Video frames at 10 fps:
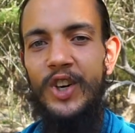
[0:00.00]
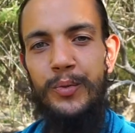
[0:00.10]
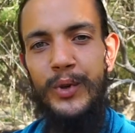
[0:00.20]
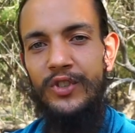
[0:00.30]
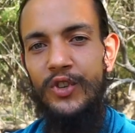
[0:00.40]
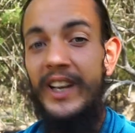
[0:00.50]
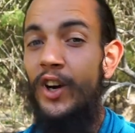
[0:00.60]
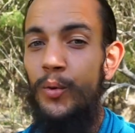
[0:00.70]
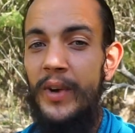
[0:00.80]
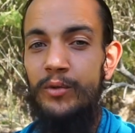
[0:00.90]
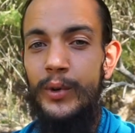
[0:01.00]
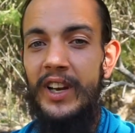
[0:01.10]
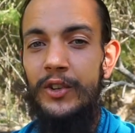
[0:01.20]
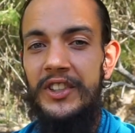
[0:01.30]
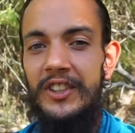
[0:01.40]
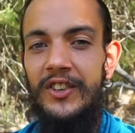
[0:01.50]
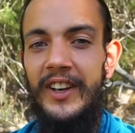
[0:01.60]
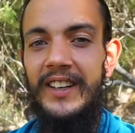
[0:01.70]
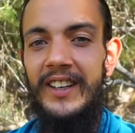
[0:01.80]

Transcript: Hope you enjoyed. I hope everyone else enjoyed.